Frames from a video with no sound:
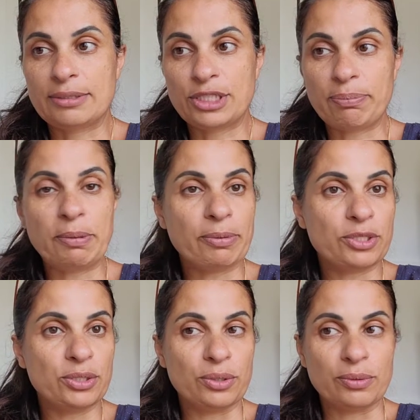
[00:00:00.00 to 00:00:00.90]
Tip number
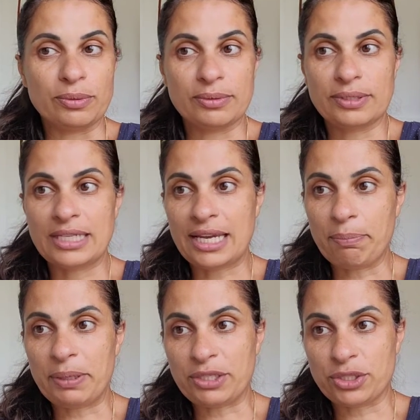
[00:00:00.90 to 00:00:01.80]
two: take a
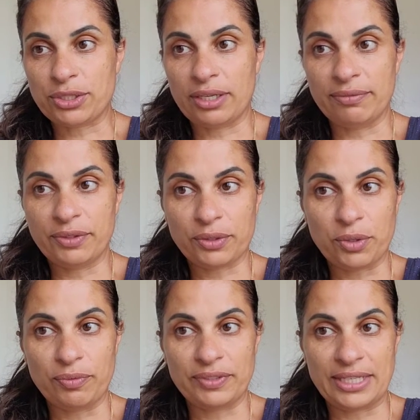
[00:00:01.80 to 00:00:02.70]
picture of your
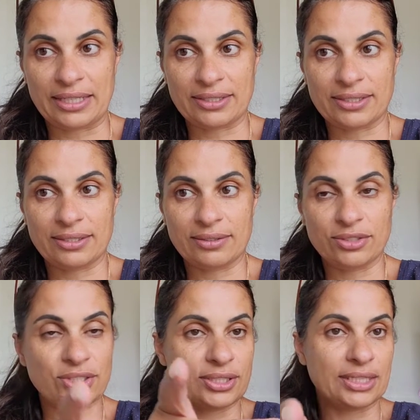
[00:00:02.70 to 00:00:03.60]
COVID test
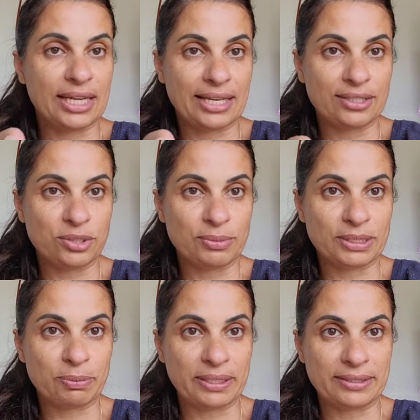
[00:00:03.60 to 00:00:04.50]
just in case you
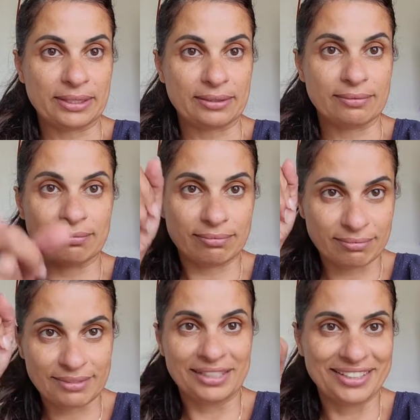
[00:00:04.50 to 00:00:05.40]
misplace it.
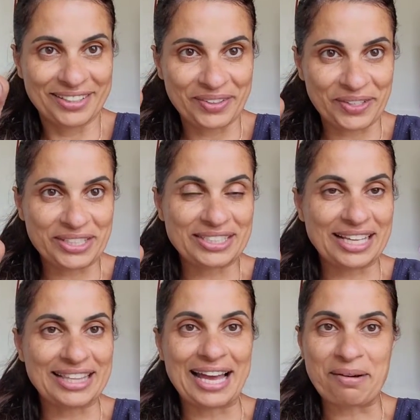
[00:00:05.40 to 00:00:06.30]
Already
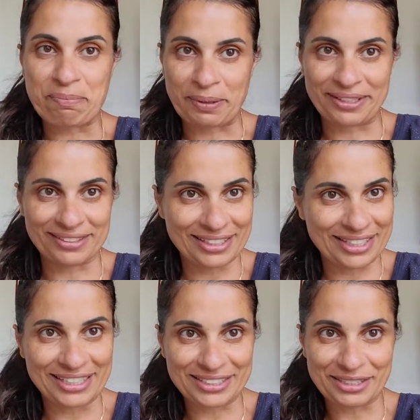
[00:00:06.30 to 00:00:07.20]
said that, but
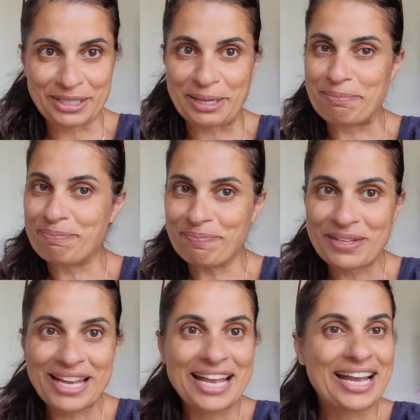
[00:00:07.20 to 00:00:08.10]
it is a tip.
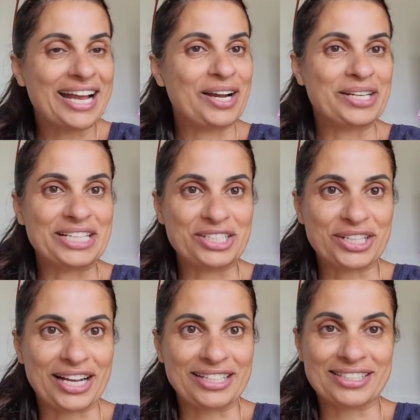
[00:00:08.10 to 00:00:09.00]
I need you
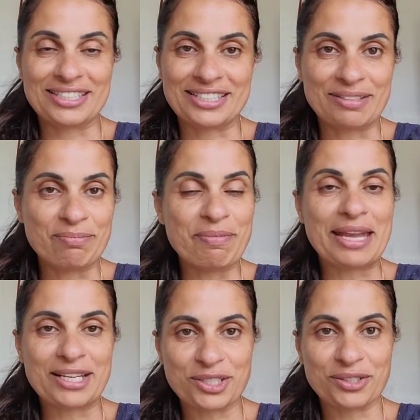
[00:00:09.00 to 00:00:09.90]
guys
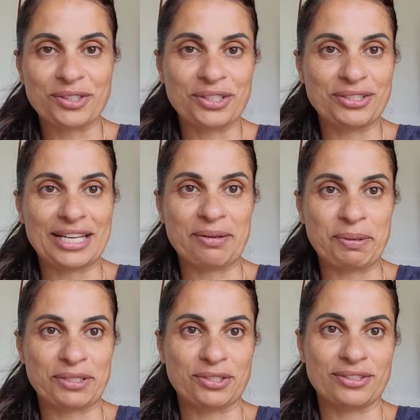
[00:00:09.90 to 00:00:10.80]
make sure you take
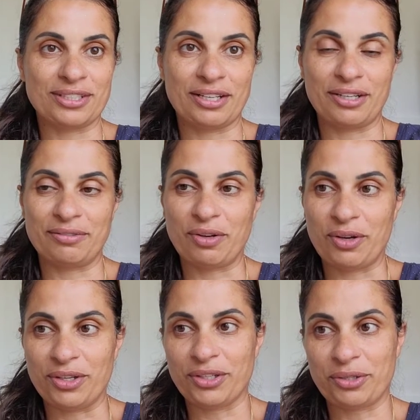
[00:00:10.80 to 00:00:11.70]
pictures of
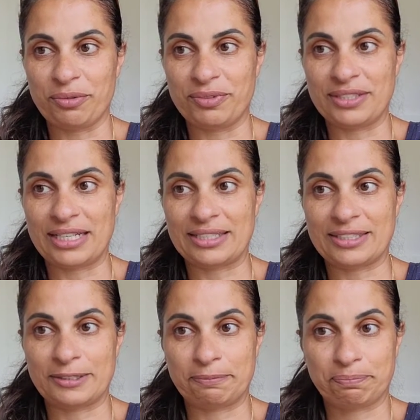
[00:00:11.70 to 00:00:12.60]
all your COVID tests.